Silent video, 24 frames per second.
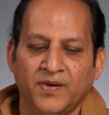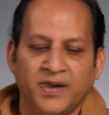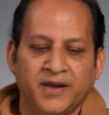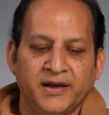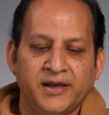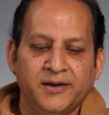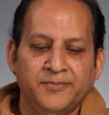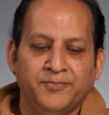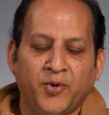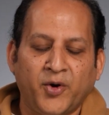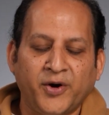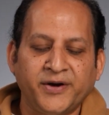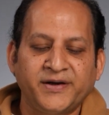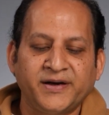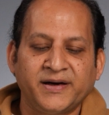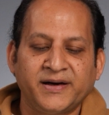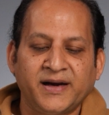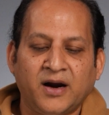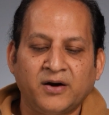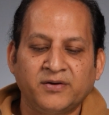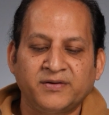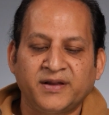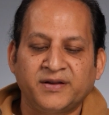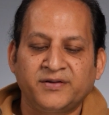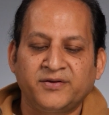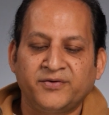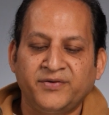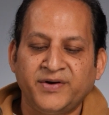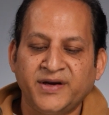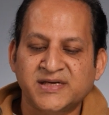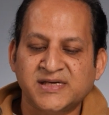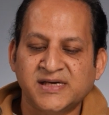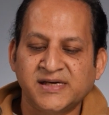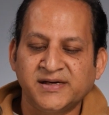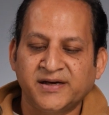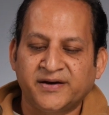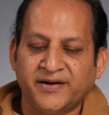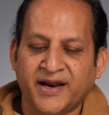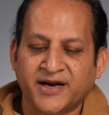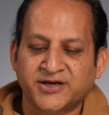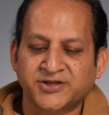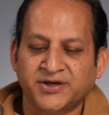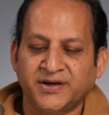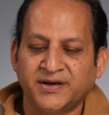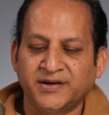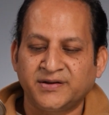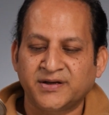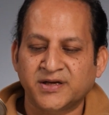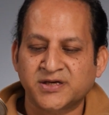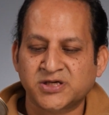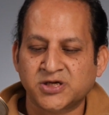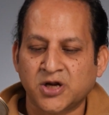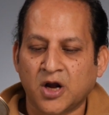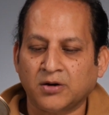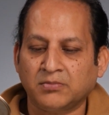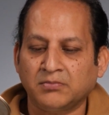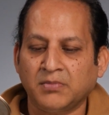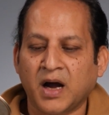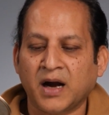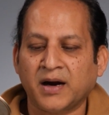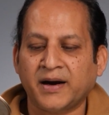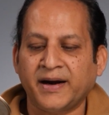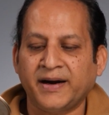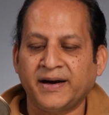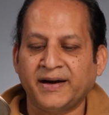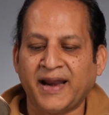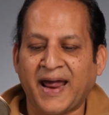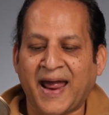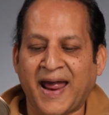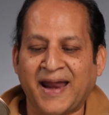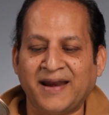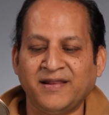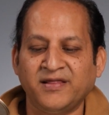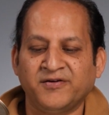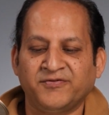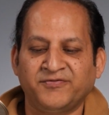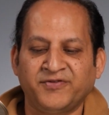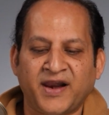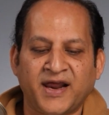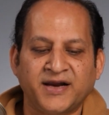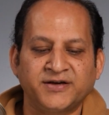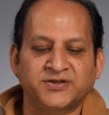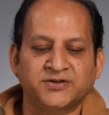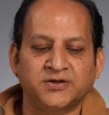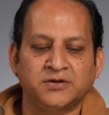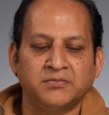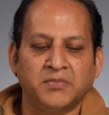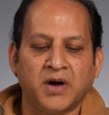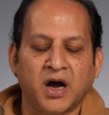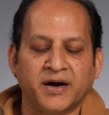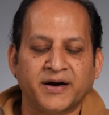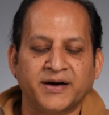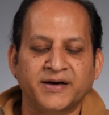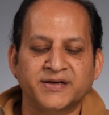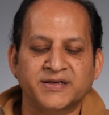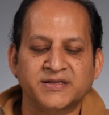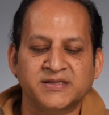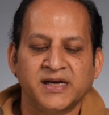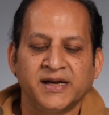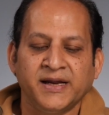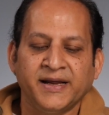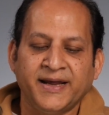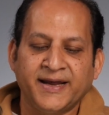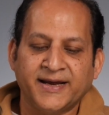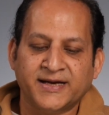He pointed out that the recent correction in the stock market and the financial markets'